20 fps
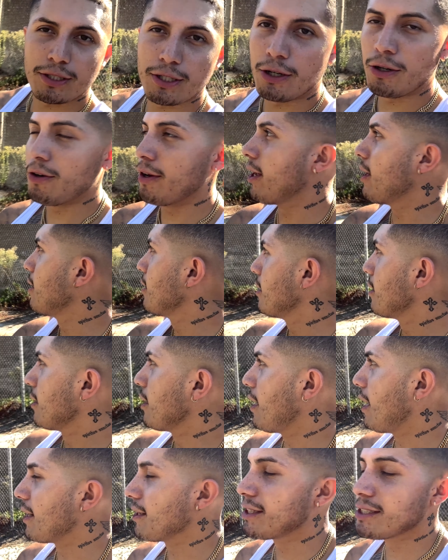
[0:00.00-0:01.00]
ago and
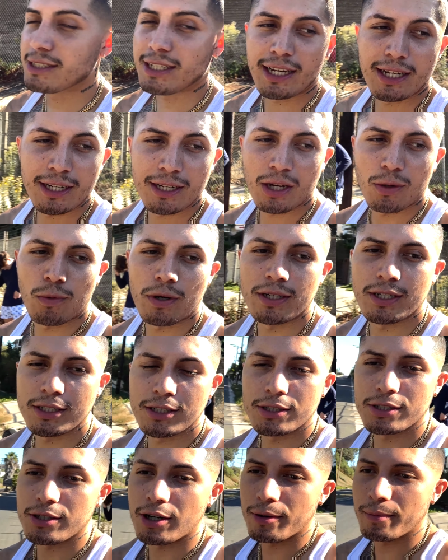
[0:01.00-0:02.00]
I decided I wanted
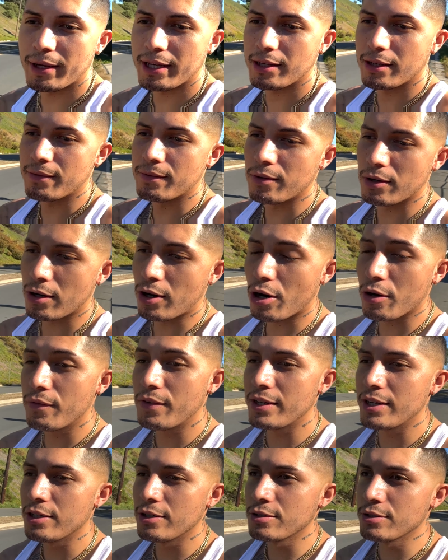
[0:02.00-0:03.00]
to start making car
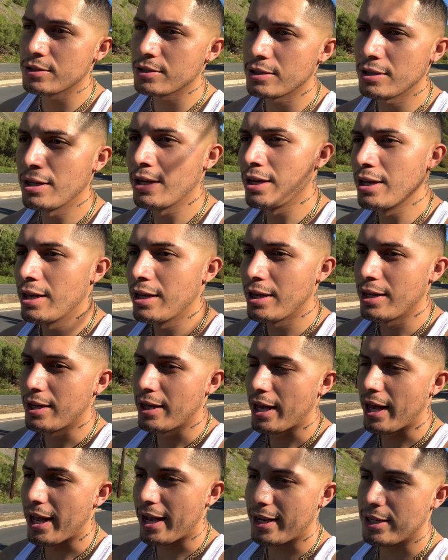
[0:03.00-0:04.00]
videos
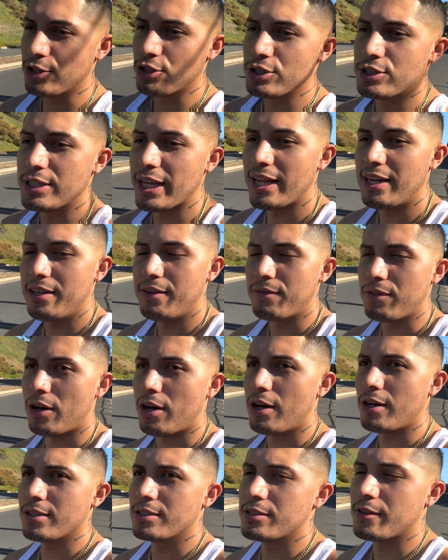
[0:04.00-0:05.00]
and just daily
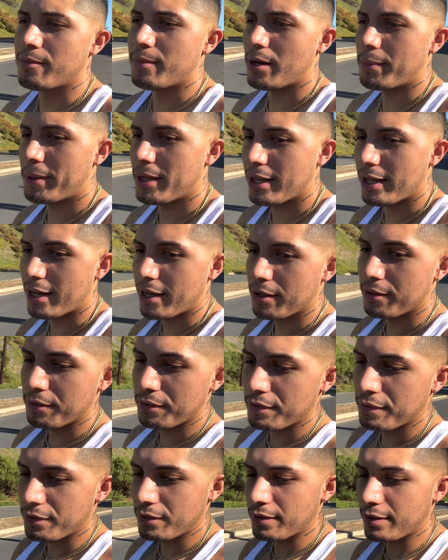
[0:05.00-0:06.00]
vlogs about my
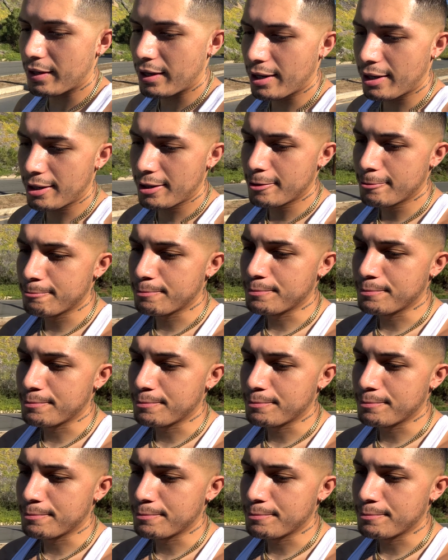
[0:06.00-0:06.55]
life. Um,